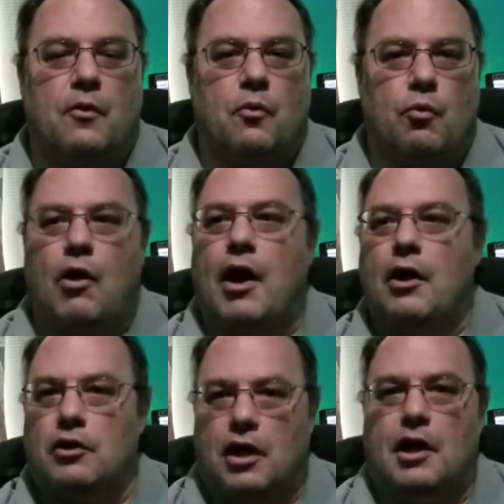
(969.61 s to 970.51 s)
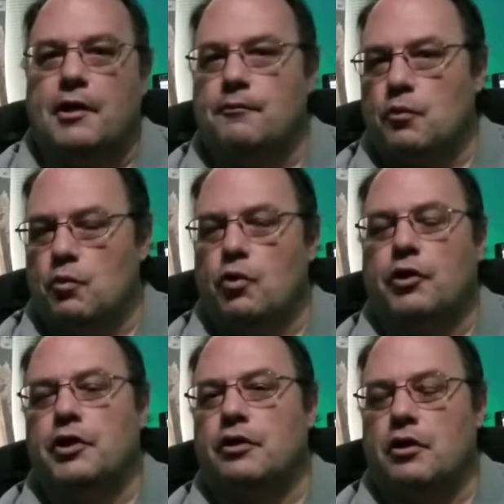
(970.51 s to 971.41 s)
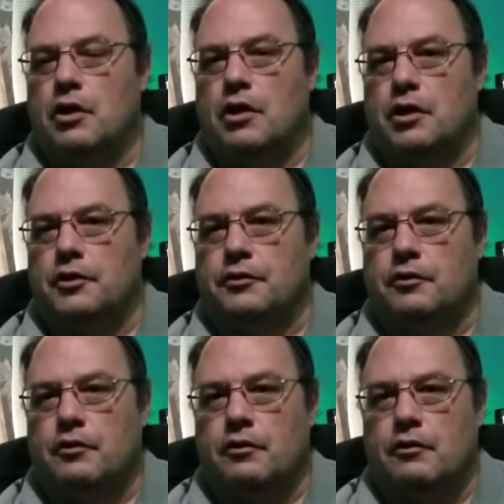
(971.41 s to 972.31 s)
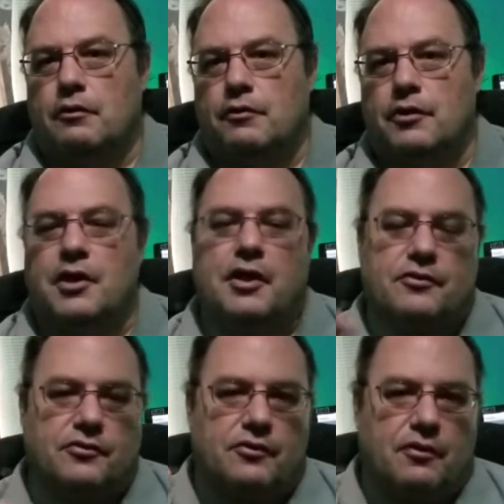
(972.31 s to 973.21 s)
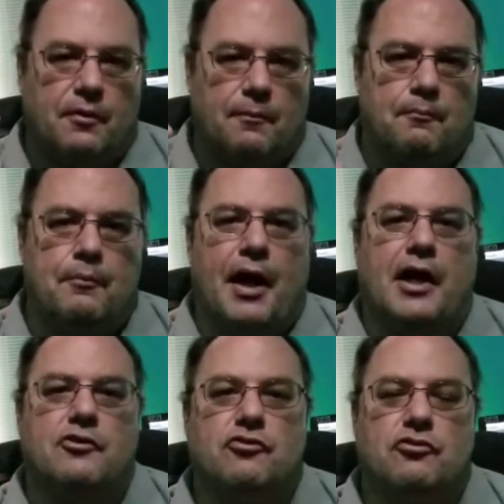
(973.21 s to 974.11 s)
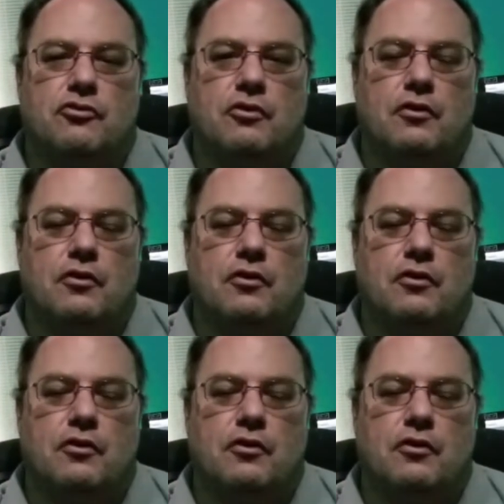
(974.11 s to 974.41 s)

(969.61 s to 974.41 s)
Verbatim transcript: while I'm working on the next batch